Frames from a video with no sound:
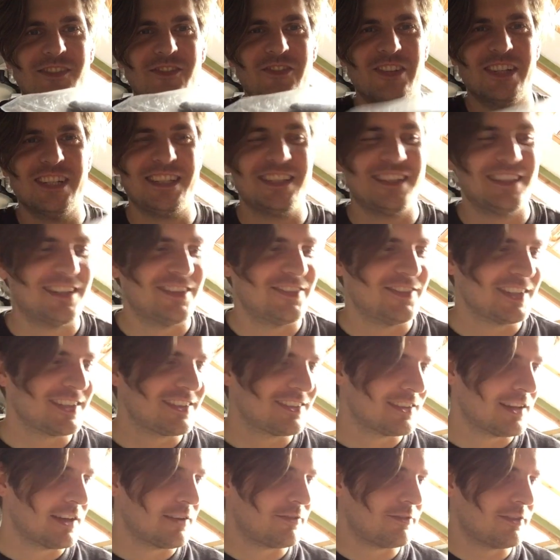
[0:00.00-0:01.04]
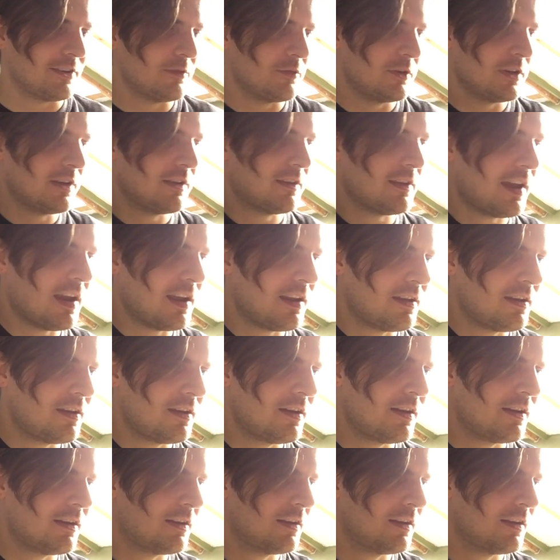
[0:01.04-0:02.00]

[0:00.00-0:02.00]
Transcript: but we're gonna have fun with it. And